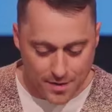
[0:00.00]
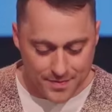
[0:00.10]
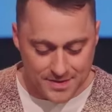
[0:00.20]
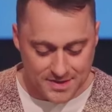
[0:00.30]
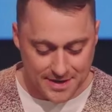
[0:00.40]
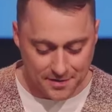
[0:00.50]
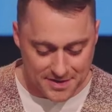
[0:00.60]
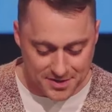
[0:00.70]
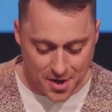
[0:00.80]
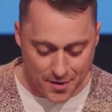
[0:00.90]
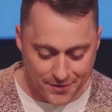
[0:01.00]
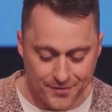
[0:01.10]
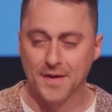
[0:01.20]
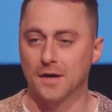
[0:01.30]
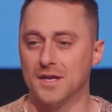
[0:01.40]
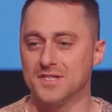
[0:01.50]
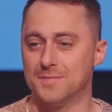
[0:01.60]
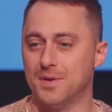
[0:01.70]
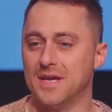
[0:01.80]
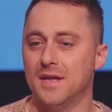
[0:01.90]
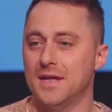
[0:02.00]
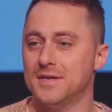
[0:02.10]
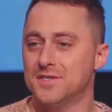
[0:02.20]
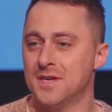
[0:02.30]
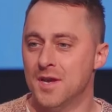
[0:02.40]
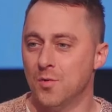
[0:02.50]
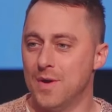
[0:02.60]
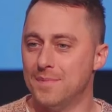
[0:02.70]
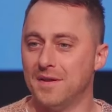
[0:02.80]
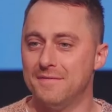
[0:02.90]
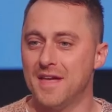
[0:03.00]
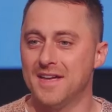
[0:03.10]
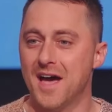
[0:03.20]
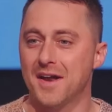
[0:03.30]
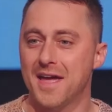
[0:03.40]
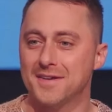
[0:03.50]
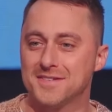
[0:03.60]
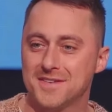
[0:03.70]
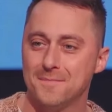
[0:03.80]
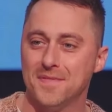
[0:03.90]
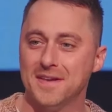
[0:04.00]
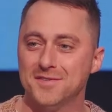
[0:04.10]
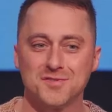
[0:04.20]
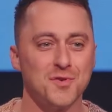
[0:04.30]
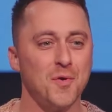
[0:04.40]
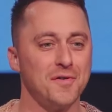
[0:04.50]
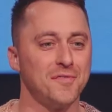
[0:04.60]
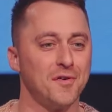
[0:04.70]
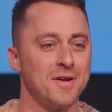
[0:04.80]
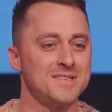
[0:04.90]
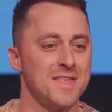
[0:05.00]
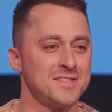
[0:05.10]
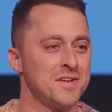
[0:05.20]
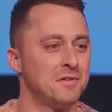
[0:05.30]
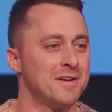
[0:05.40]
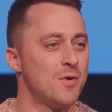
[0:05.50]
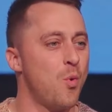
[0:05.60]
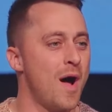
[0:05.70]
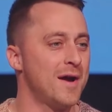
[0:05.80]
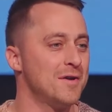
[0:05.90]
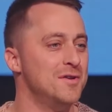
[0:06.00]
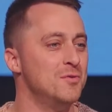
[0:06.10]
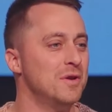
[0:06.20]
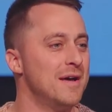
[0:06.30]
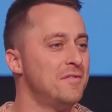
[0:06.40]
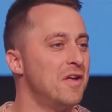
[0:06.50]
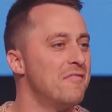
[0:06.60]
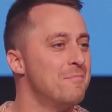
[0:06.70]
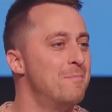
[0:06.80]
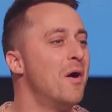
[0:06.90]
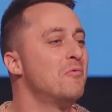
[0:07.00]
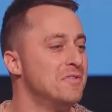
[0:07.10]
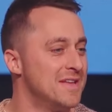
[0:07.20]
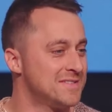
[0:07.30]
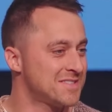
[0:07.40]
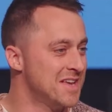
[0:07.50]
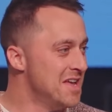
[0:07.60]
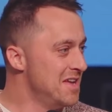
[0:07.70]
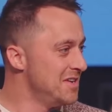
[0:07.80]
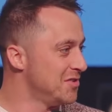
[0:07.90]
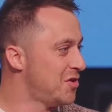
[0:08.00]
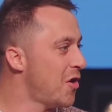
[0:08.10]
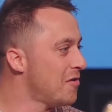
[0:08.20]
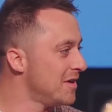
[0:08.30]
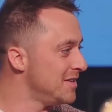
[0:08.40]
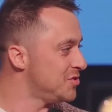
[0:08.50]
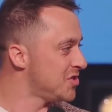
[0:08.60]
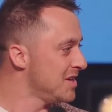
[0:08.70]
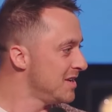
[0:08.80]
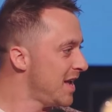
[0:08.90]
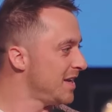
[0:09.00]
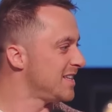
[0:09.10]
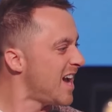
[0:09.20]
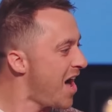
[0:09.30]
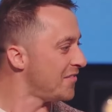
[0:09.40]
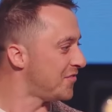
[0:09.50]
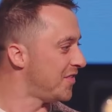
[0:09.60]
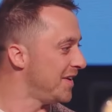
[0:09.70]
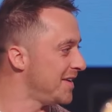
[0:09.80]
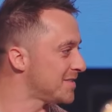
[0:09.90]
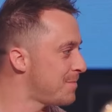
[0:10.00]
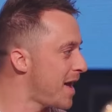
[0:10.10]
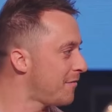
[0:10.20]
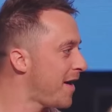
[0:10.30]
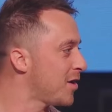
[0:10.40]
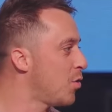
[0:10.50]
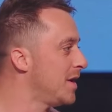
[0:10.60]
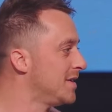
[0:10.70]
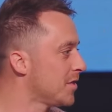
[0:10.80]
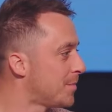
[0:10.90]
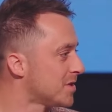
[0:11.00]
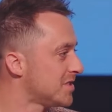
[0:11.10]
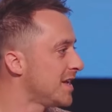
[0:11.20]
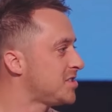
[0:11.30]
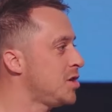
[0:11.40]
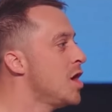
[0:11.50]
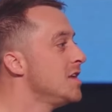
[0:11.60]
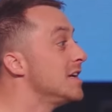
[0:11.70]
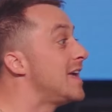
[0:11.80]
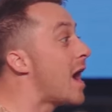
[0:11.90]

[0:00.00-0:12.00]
We are in the series called Fearless Beginnings. We believe that God has something in store for us that's going to require a new level of boldness and courage and confidence. Matter of fact, go ahead and tell the person next to you, you